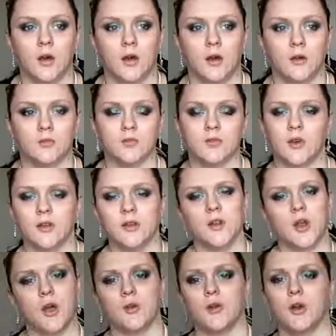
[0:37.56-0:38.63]
I
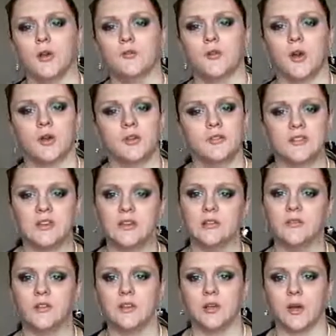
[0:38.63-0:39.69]
don't know, kind of a
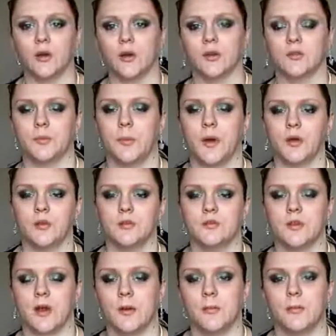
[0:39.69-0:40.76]
concealer video, I
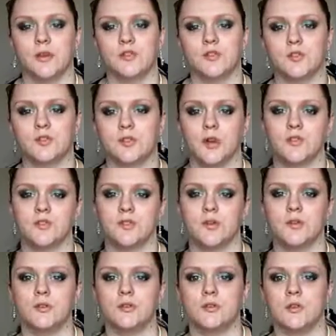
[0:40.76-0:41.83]
suppose. It's just that I'd
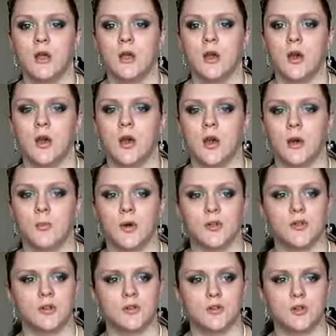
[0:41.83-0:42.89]
used,
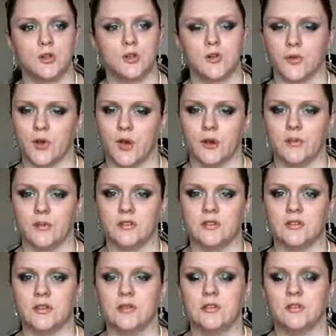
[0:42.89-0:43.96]
I think, 2 different kind of
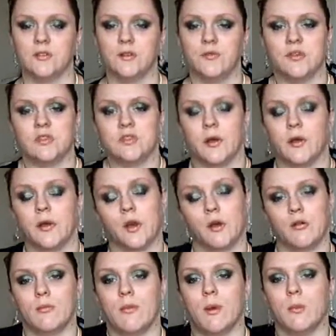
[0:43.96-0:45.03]
concealers in a video. I
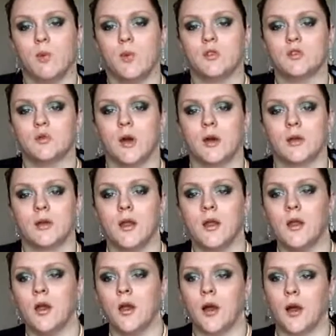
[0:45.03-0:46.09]
can't remember which one.
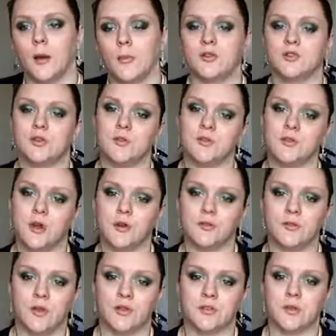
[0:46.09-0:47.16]
And she was
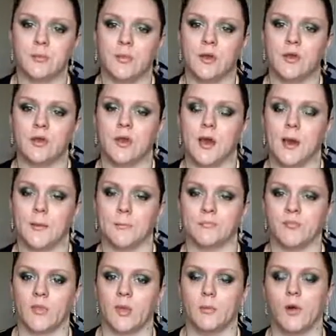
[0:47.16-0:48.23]
kind of asking me
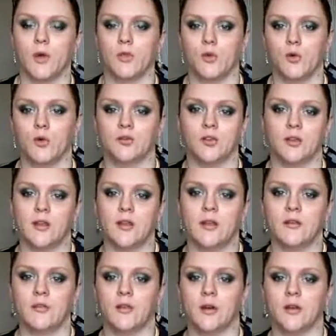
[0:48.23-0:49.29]
my thoughts on it
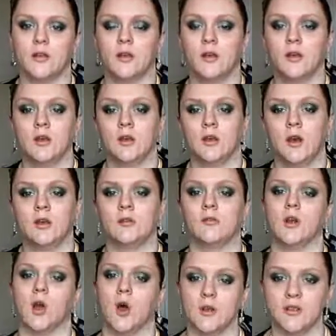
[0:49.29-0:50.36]
and if I
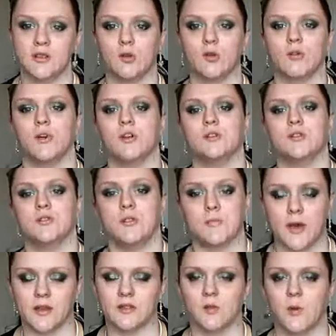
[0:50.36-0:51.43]
kind of liked it or if I'd
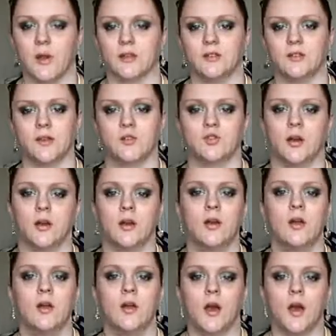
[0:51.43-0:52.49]
used a better one, etc.
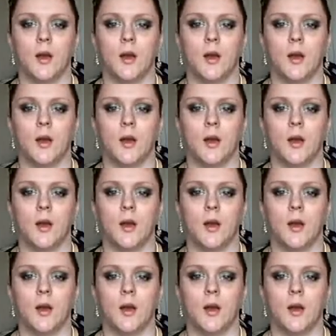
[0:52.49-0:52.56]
